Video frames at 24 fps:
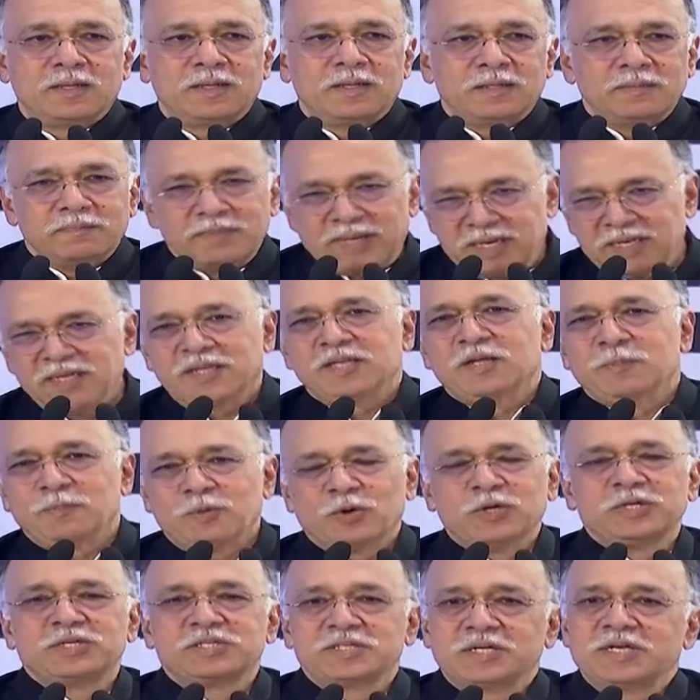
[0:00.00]
Many other
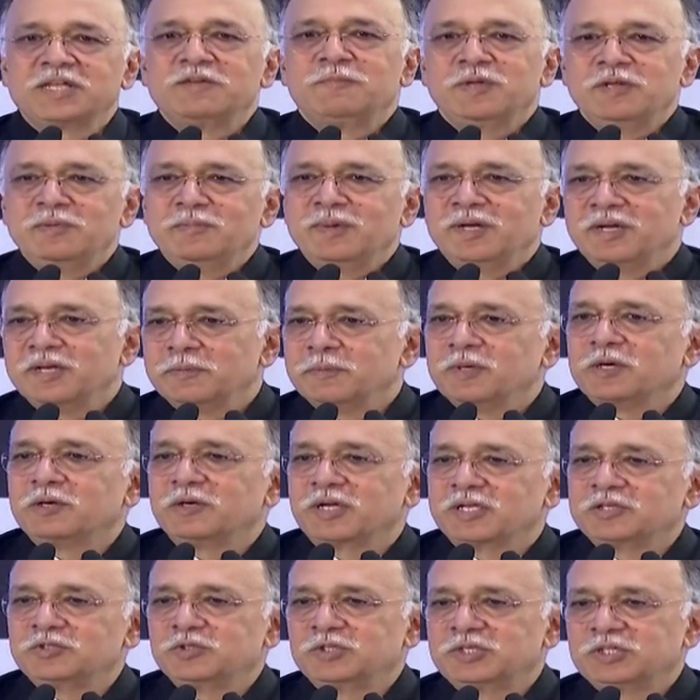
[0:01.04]
points that have been made
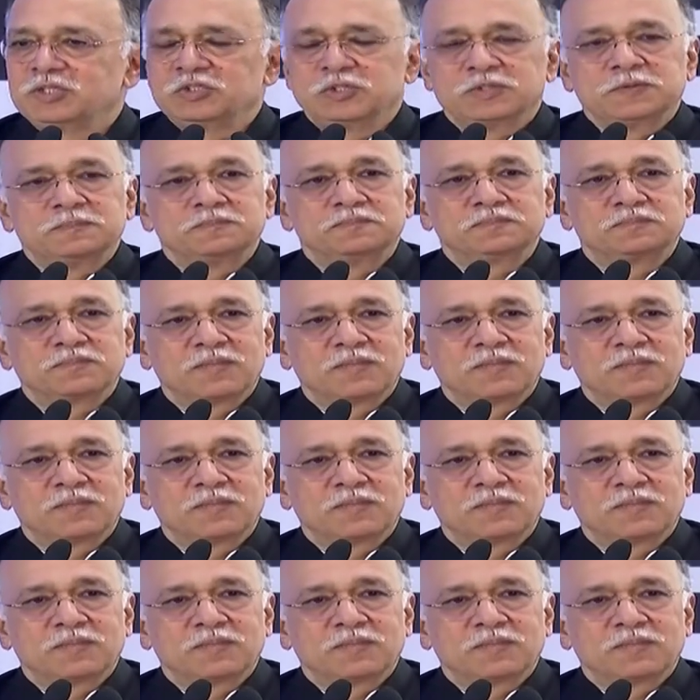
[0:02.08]
about education.